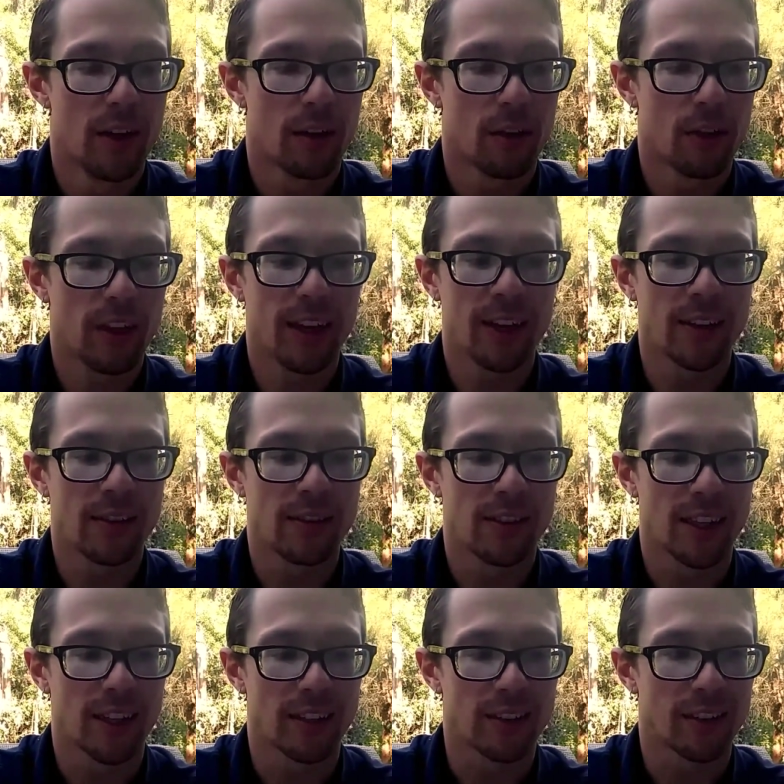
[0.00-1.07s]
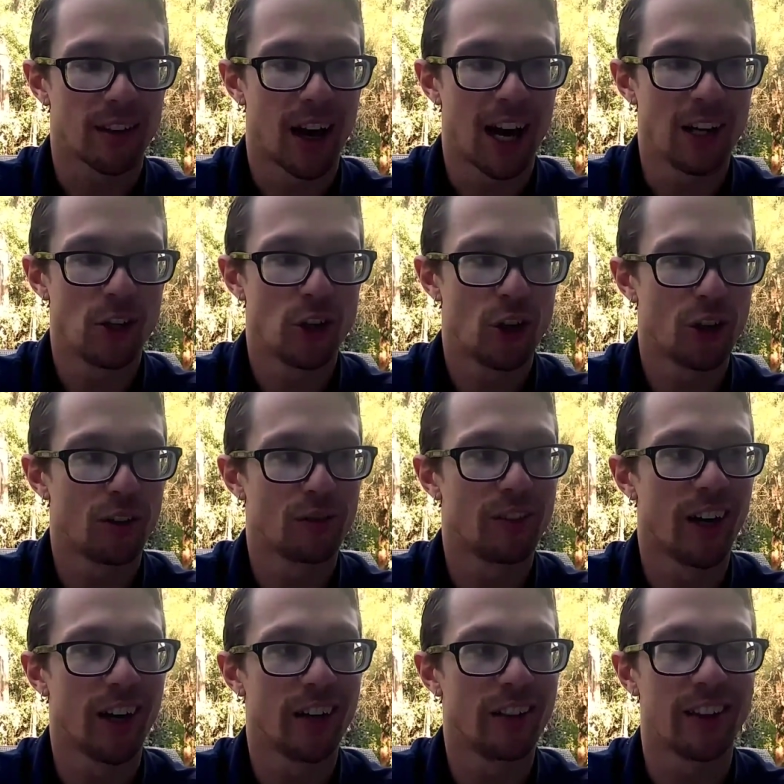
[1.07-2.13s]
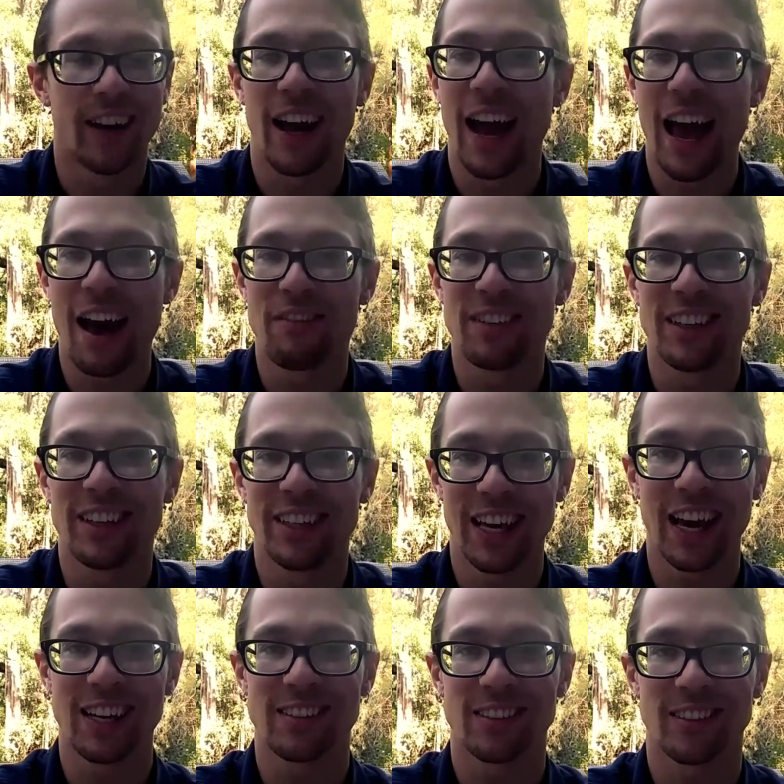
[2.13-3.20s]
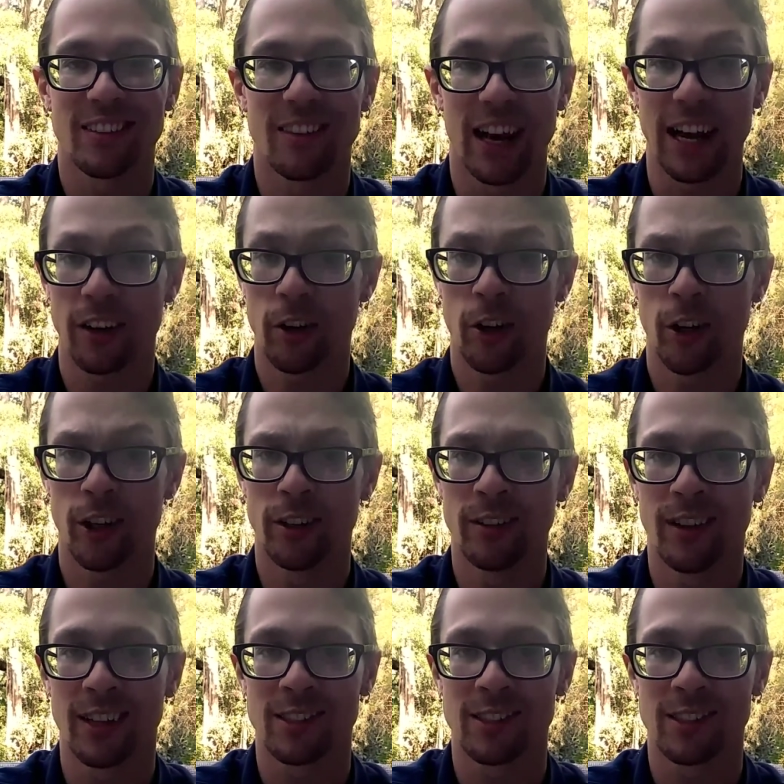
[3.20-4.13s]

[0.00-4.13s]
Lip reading: things that I should have done that I haven't yet that I could,